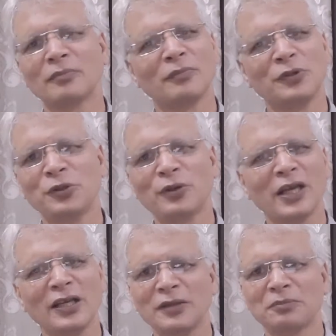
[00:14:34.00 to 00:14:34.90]
you
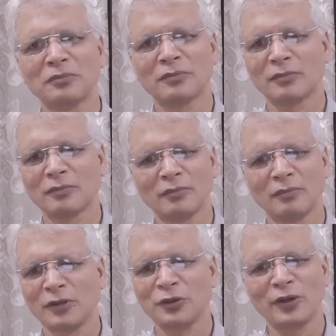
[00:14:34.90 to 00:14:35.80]

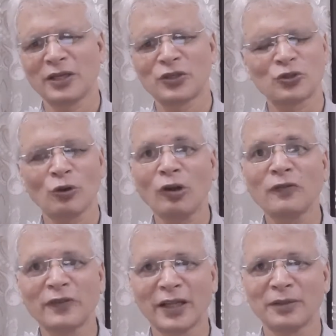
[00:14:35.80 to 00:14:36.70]
can
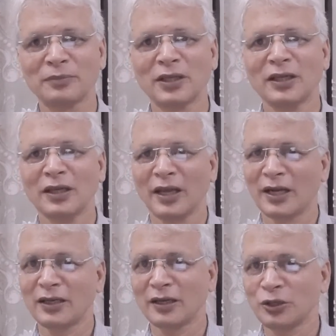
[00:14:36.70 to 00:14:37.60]
solve them,
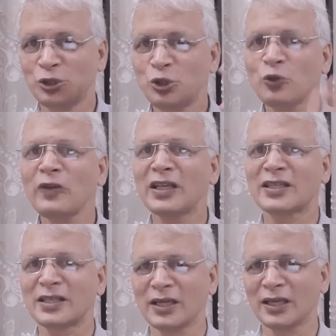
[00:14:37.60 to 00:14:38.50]
and you will
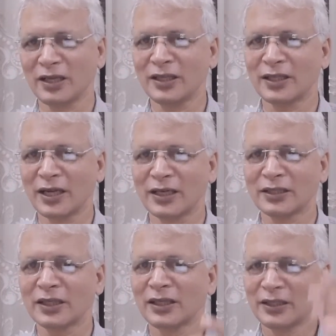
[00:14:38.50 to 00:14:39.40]
see in the
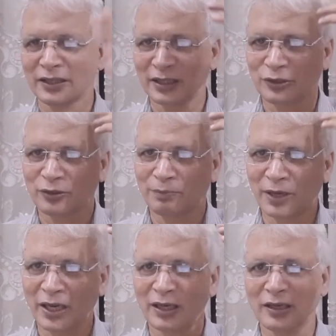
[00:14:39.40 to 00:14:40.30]
end that your
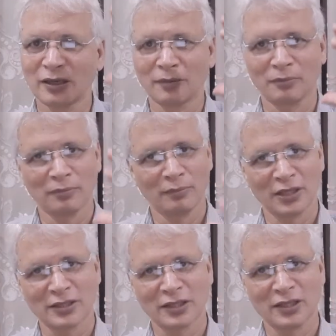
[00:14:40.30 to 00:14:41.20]
brain
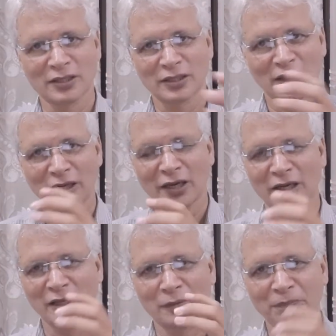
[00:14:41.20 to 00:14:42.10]
muscles are
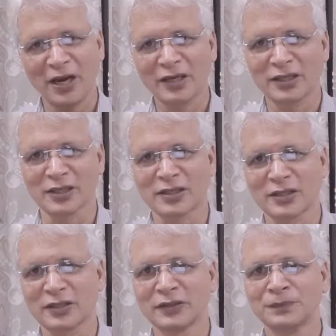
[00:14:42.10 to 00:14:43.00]
getting practiced.